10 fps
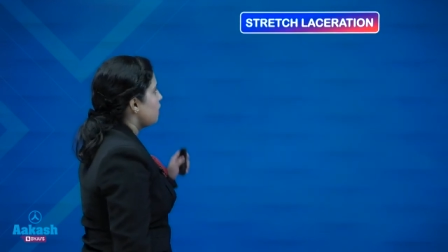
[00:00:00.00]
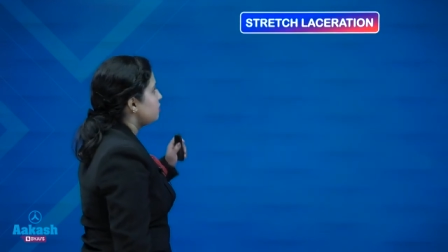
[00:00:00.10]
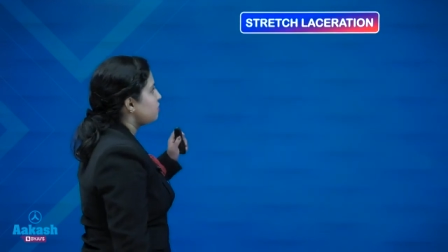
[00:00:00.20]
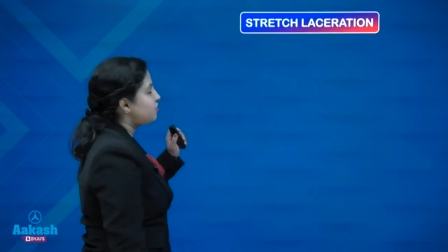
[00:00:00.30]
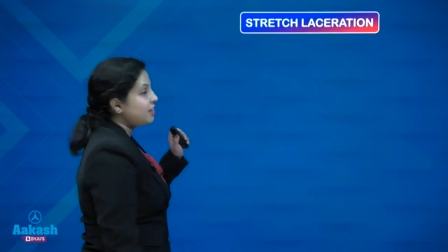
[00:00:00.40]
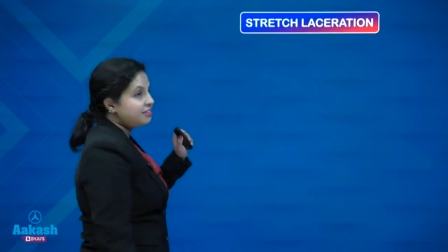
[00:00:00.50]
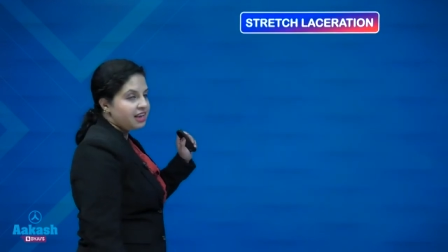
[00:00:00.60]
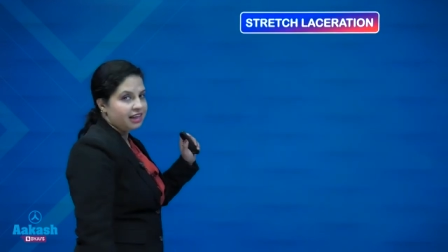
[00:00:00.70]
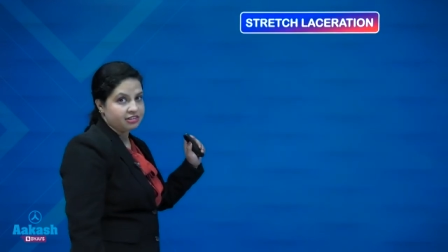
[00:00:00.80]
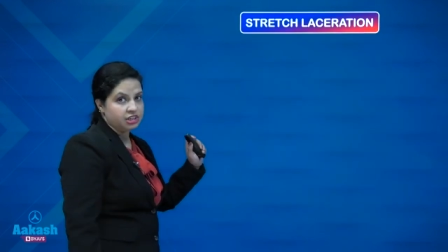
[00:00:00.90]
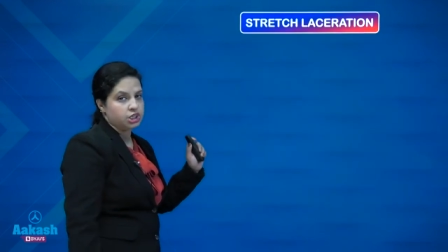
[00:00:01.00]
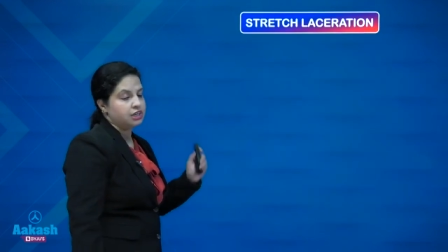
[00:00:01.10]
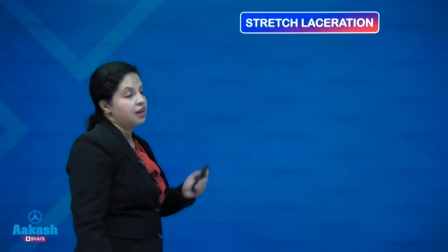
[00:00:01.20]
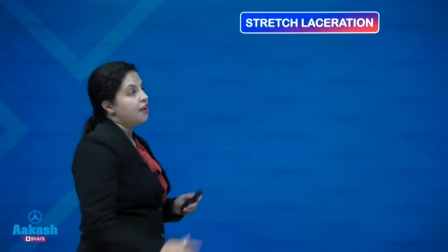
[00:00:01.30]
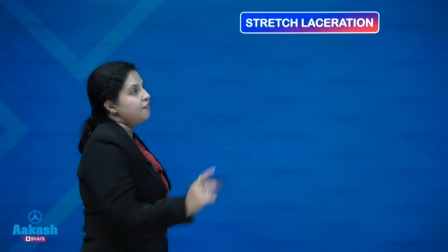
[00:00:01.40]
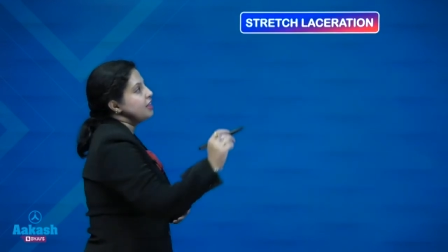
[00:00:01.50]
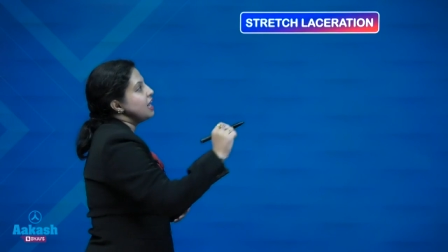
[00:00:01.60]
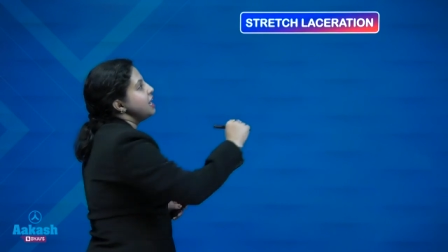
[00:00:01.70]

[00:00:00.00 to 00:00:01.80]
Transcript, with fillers: stretch laceration where the